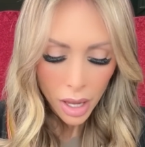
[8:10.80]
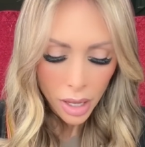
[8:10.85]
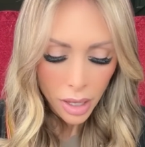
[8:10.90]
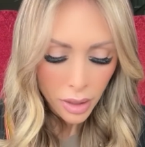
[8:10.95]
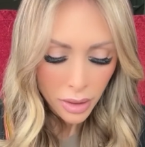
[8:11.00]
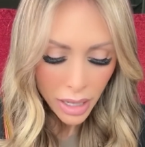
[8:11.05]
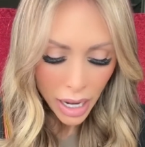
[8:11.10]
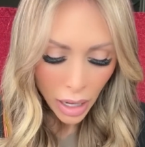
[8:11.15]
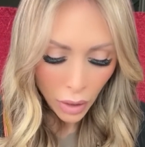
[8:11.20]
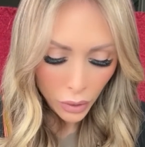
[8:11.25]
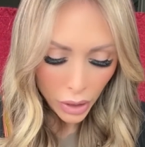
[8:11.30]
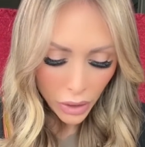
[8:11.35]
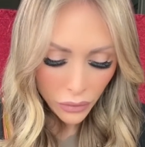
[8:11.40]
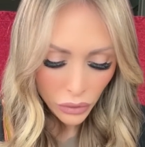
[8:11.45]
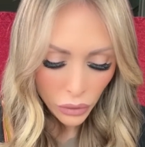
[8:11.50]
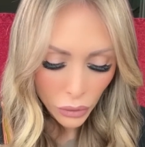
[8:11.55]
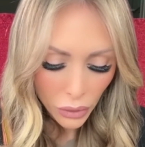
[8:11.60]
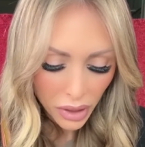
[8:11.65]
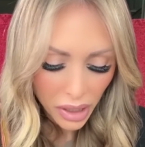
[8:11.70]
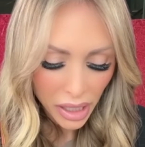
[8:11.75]
now if
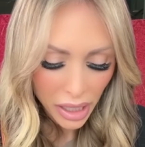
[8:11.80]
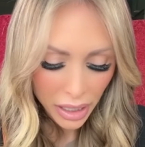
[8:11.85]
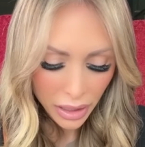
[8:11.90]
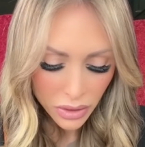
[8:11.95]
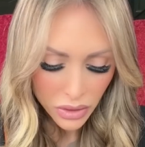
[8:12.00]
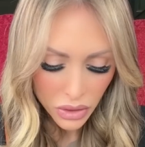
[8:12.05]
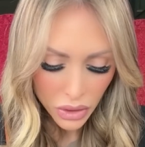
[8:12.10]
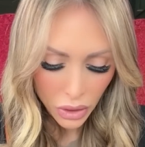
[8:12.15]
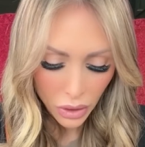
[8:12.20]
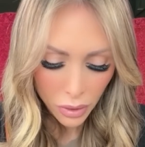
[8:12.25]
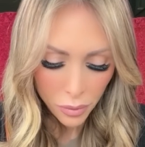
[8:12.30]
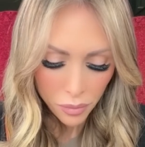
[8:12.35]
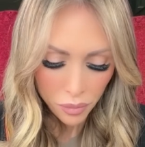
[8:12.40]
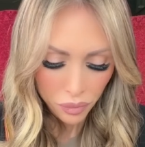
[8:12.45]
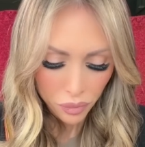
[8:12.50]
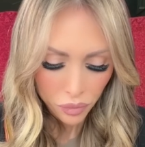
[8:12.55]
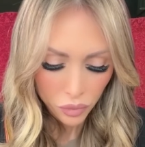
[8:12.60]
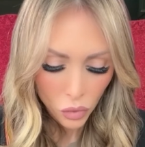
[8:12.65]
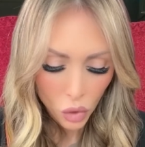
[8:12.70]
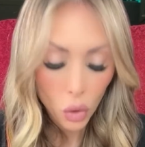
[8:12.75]
you're a Cancer
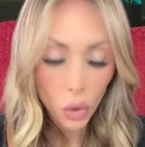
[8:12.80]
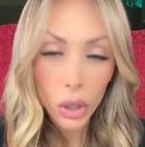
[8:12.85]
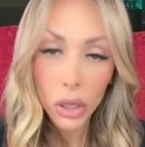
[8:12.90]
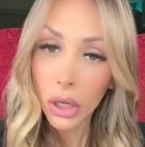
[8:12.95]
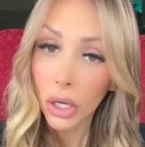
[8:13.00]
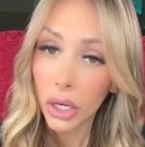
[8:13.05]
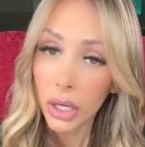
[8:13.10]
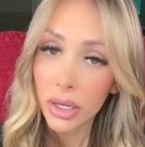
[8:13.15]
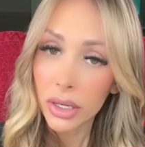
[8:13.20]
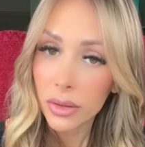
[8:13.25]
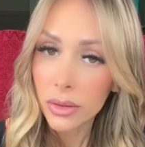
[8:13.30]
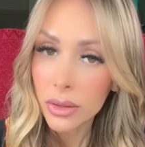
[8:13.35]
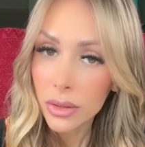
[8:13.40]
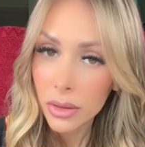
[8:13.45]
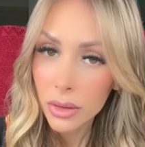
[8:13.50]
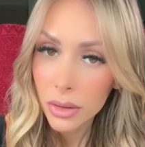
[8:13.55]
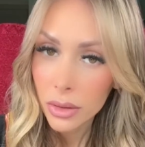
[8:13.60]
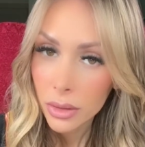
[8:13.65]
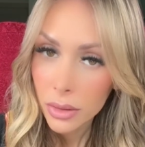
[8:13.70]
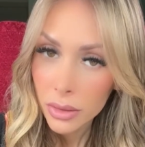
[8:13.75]
or your
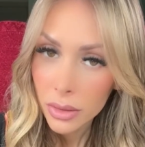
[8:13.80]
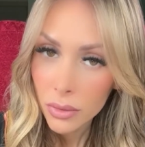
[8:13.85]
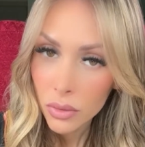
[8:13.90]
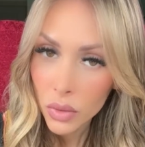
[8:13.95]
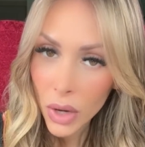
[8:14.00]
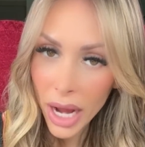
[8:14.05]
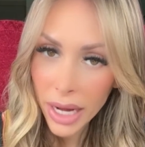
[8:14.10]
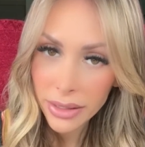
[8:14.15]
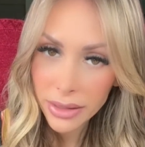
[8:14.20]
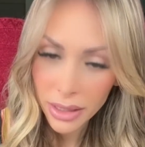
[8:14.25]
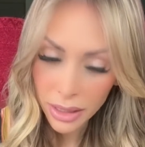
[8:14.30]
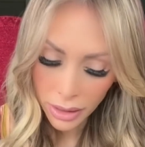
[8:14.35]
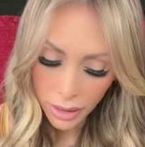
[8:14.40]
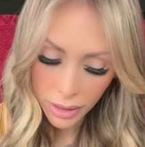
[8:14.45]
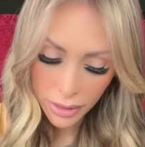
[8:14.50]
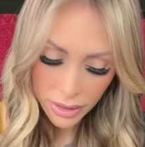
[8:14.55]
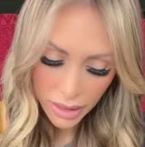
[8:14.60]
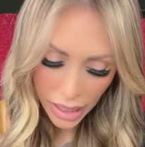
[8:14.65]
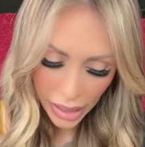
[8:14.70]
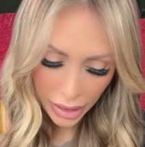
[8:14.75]
rising
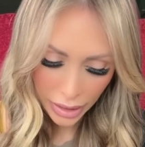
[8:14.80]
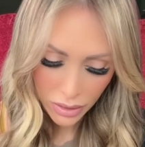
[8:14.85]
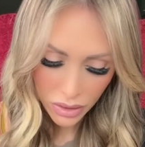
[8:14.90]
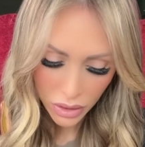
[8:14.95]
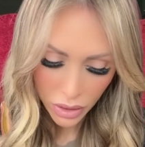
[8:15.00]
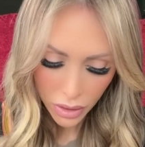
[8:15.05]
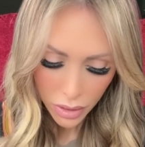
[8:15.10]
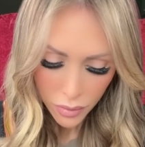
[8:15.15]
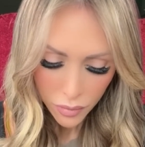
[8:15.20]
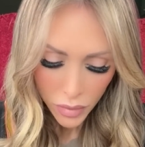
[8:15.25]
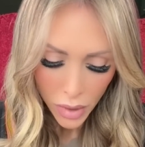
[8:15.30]
is Cancer,